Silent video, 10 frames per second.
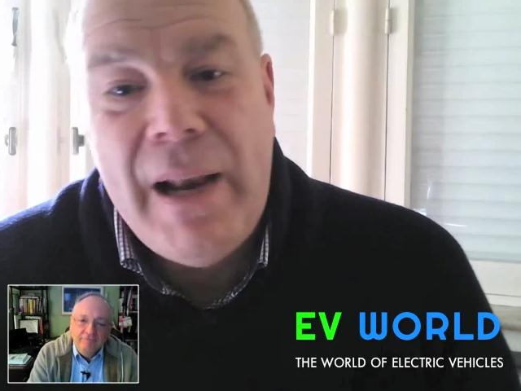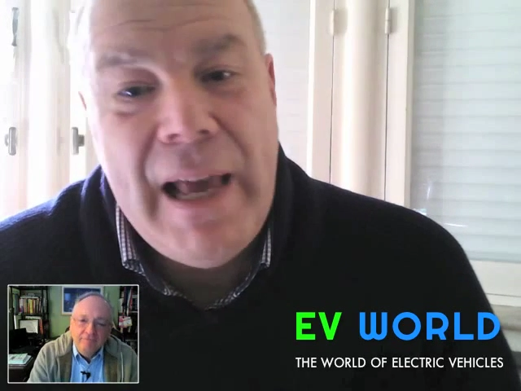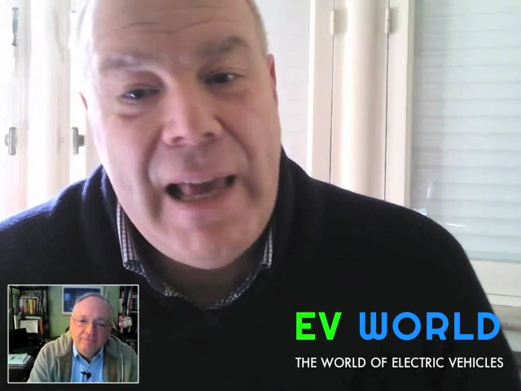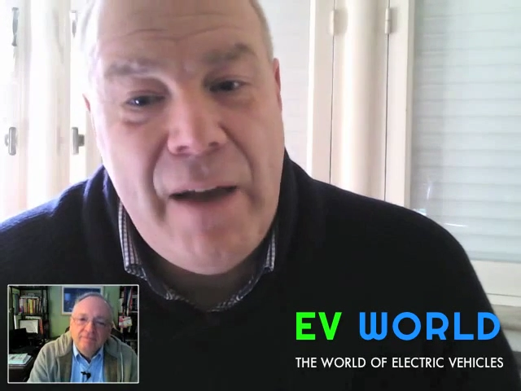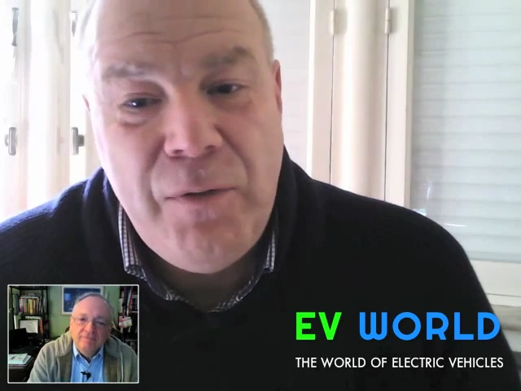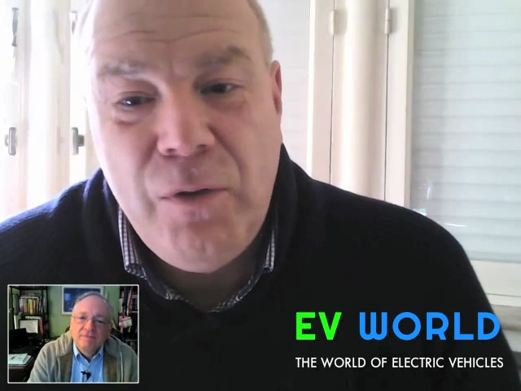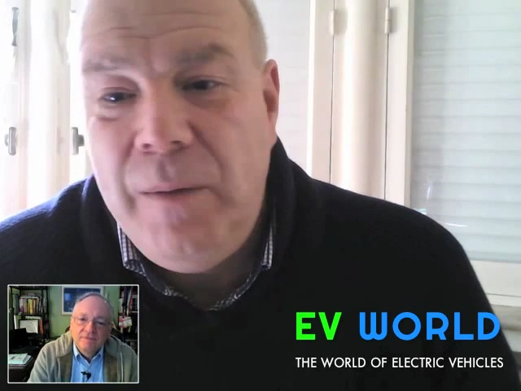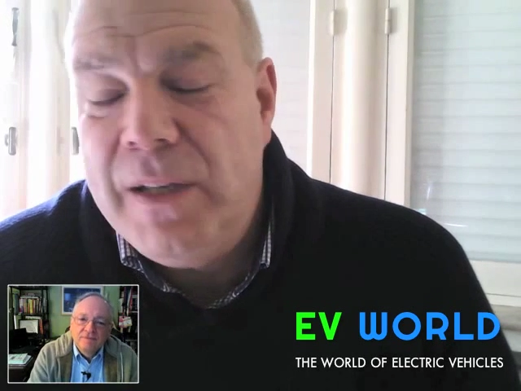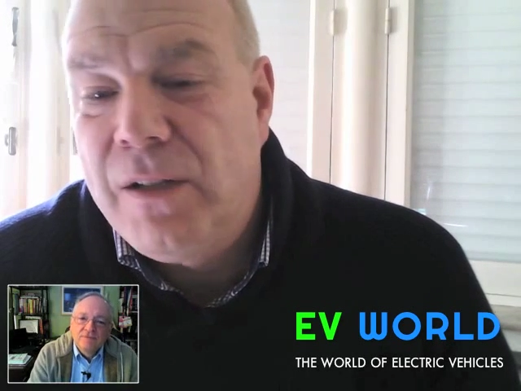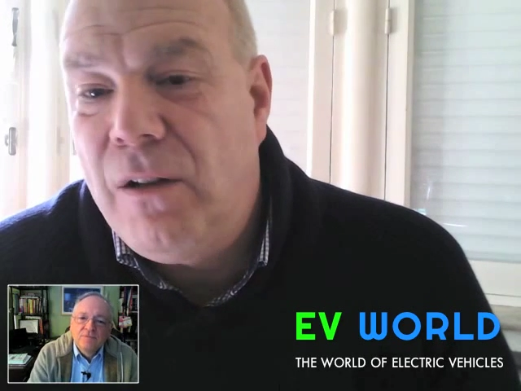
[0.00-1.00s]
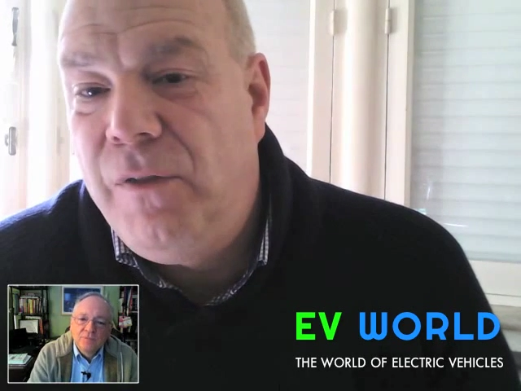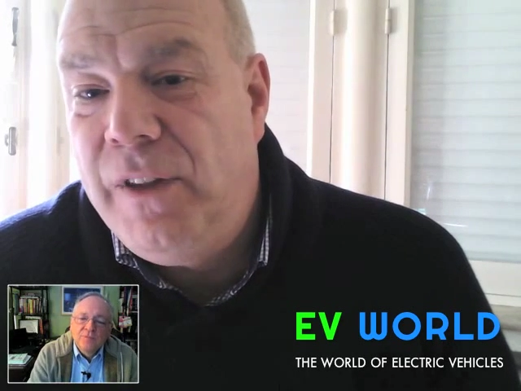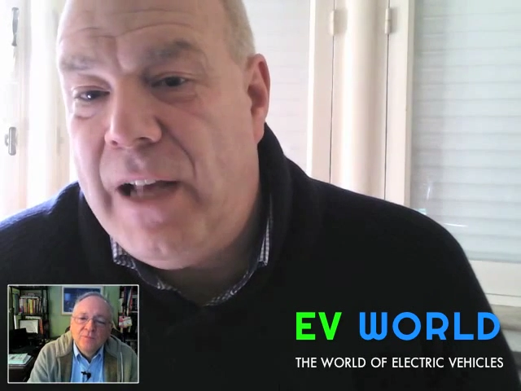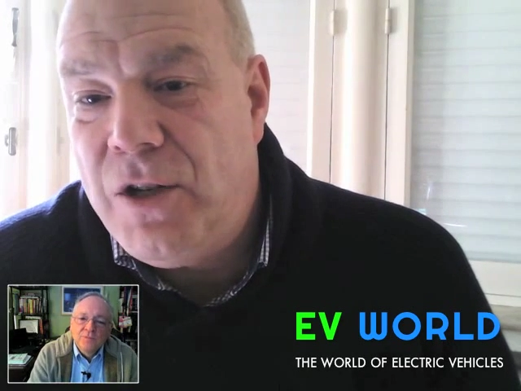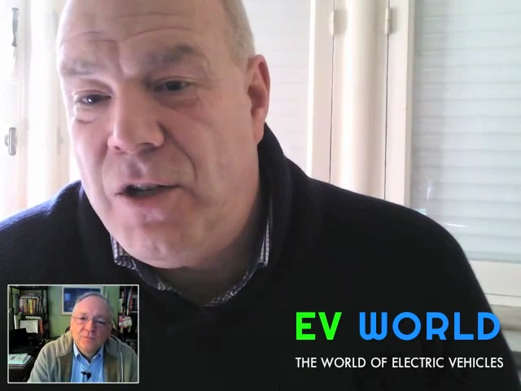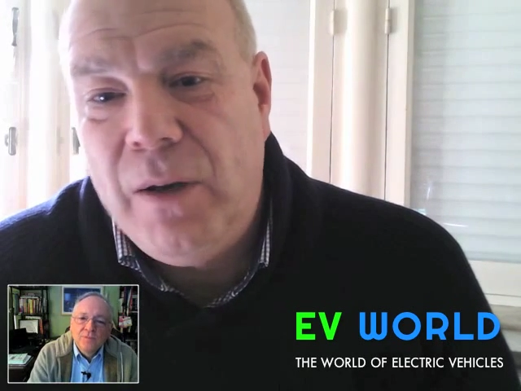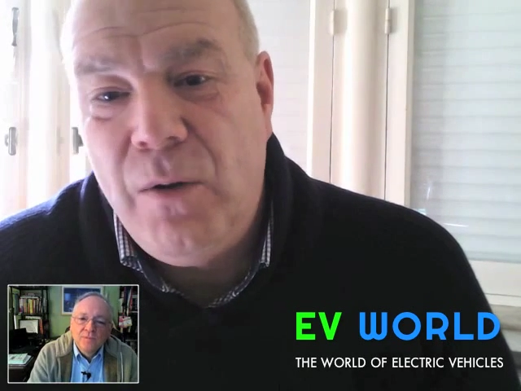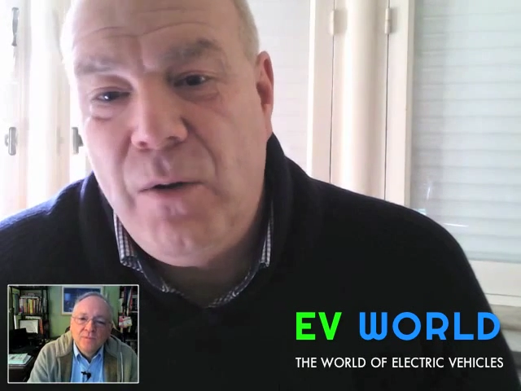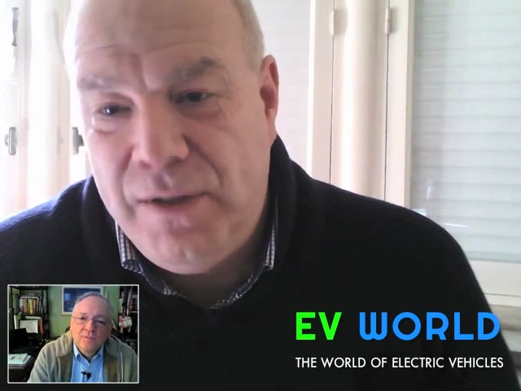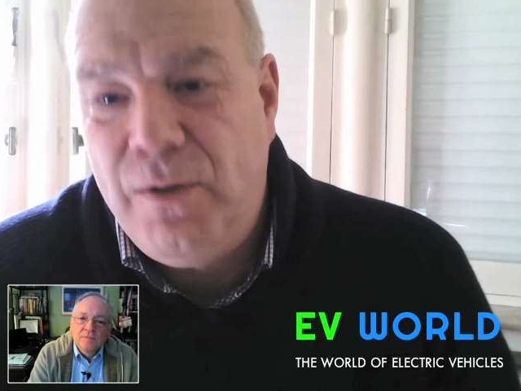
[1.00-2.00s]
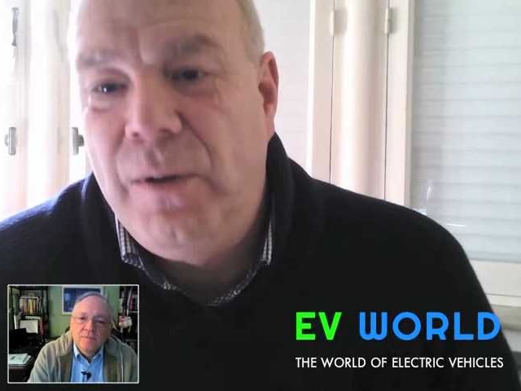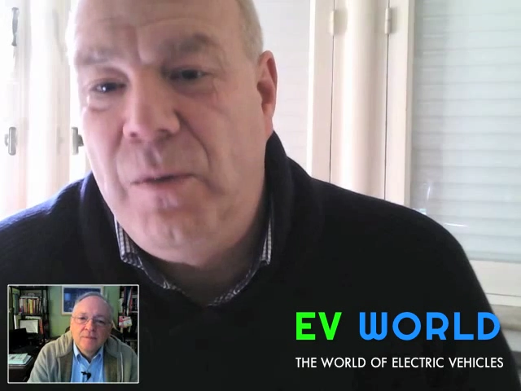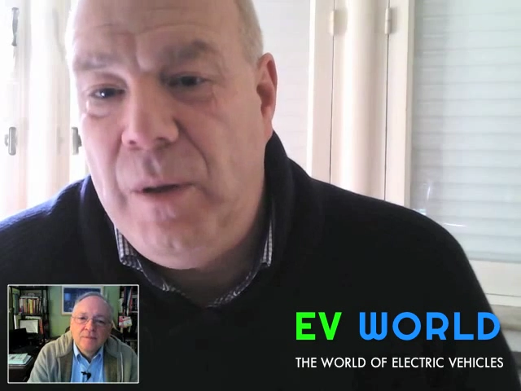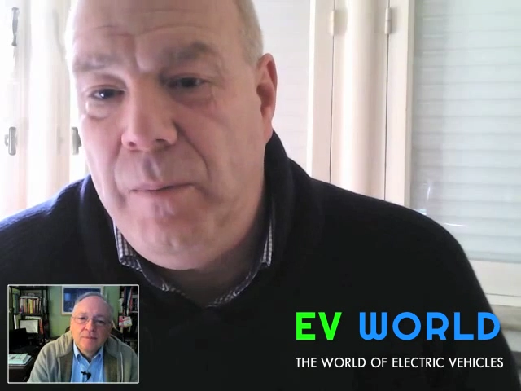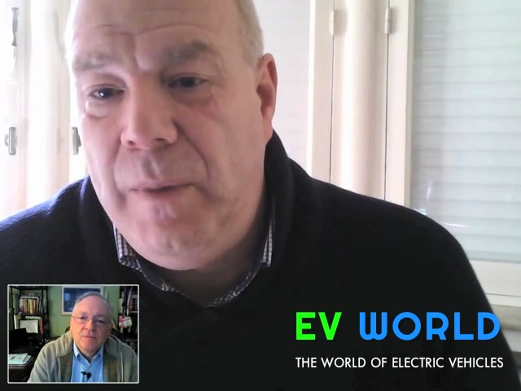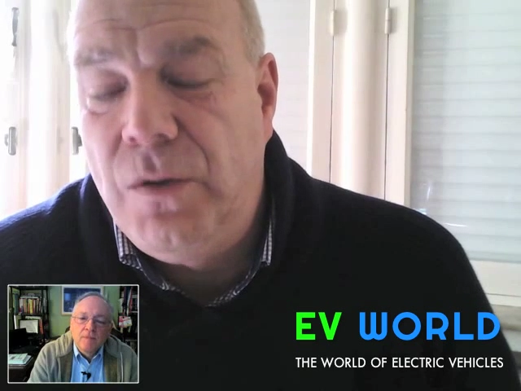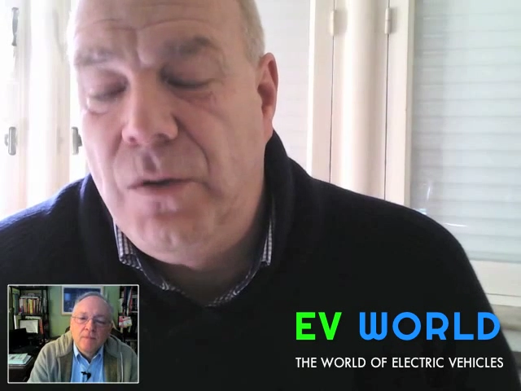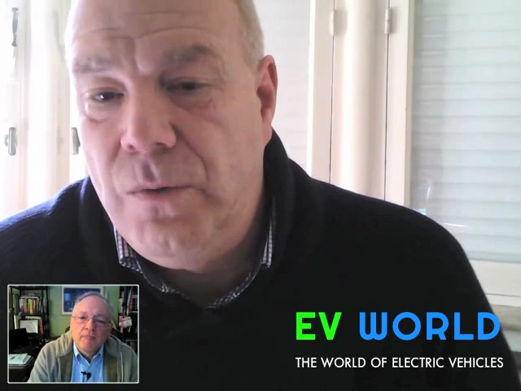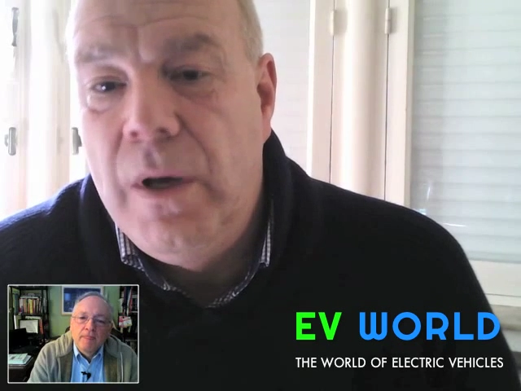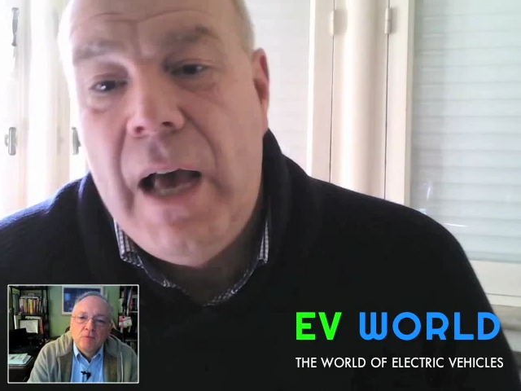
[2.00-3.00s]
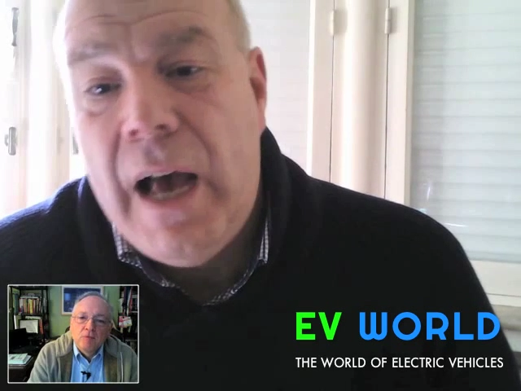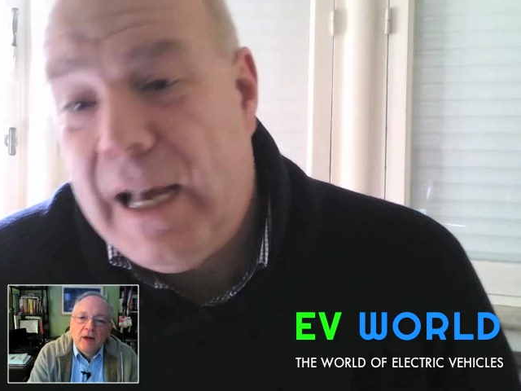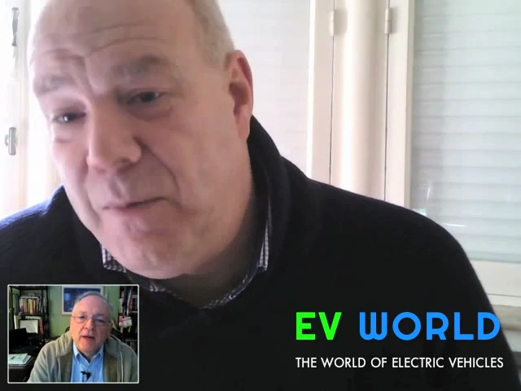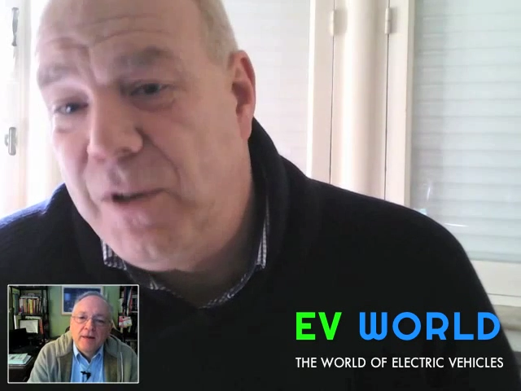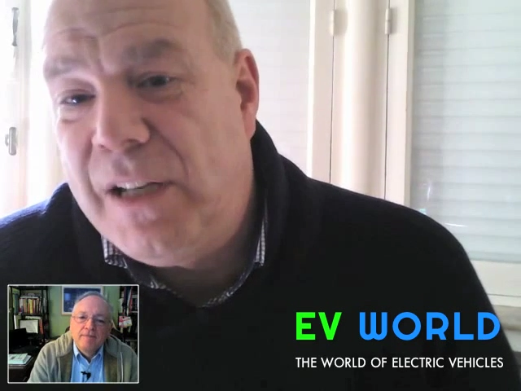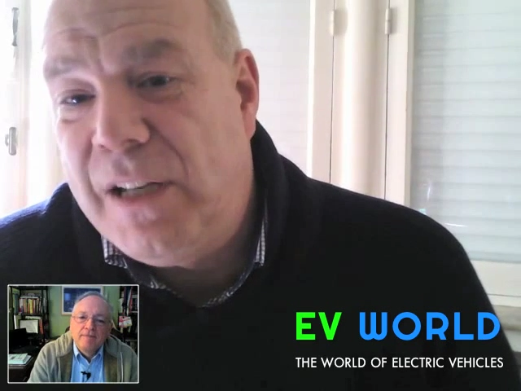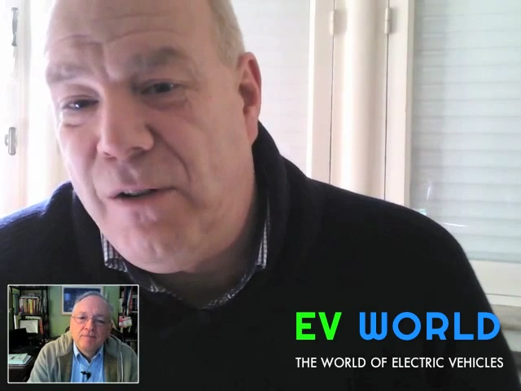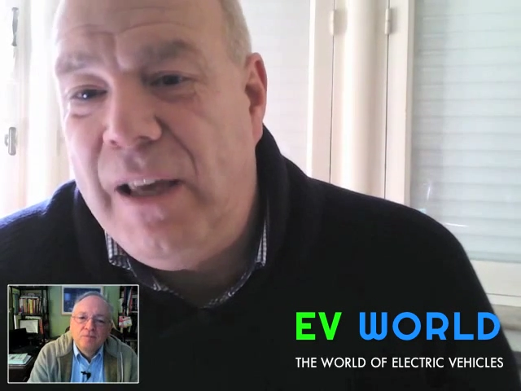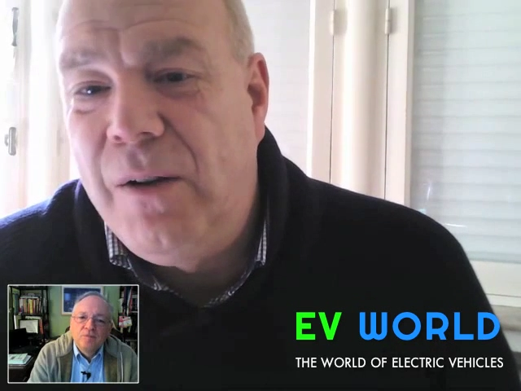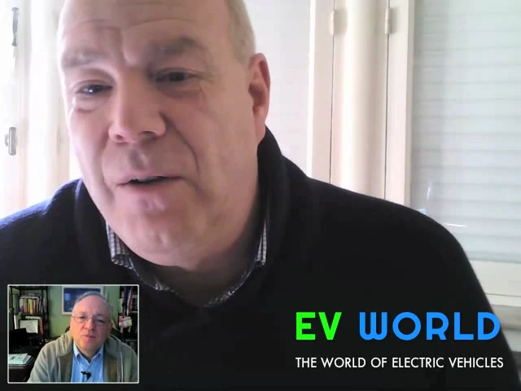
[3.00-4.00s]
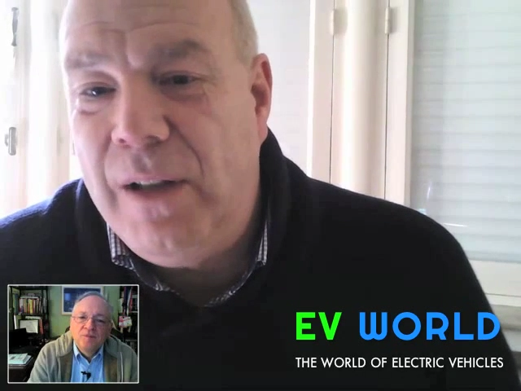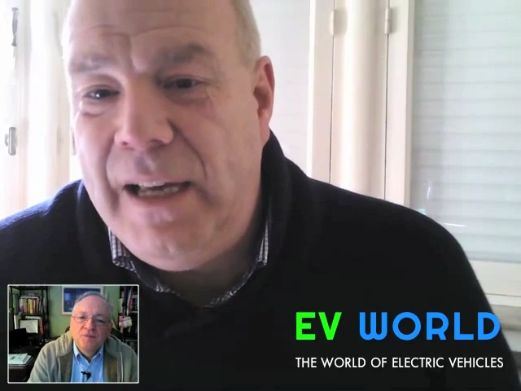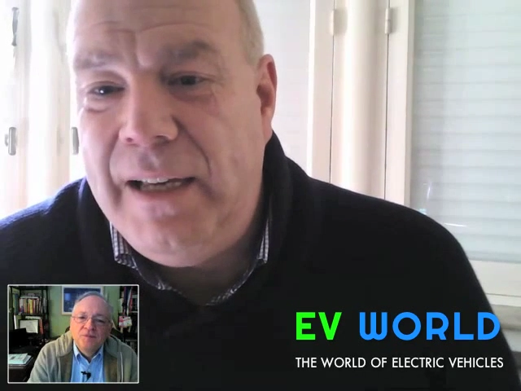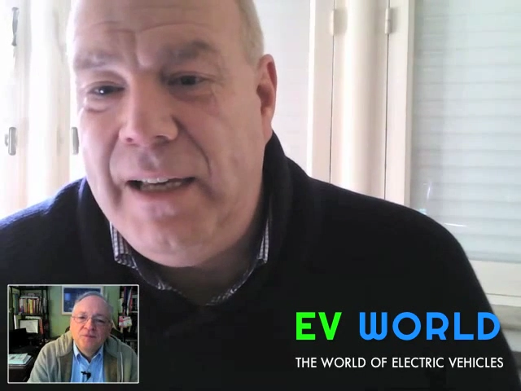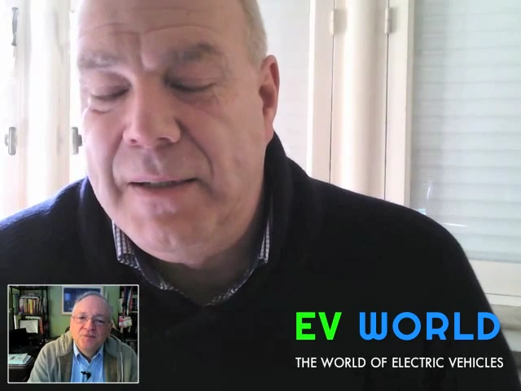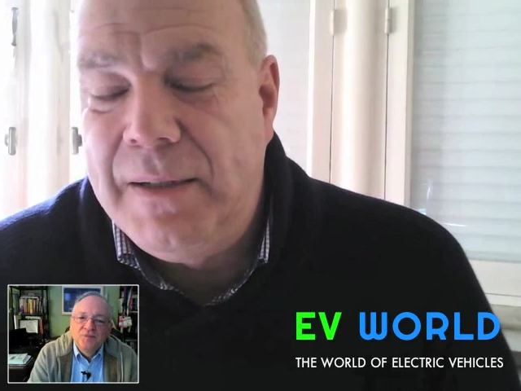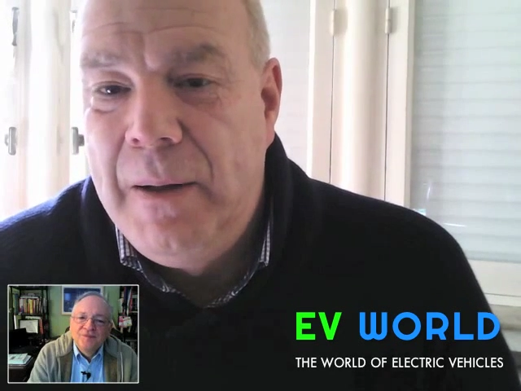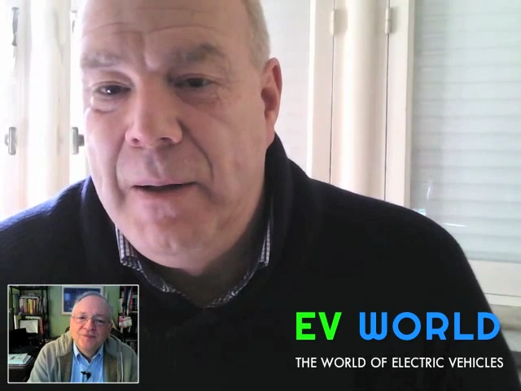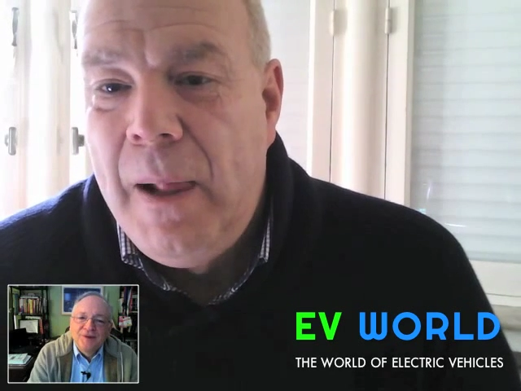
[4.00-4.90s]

Speaker 1: I have to keep this confidential because it's going to be big too, right. as much as our vehicle is.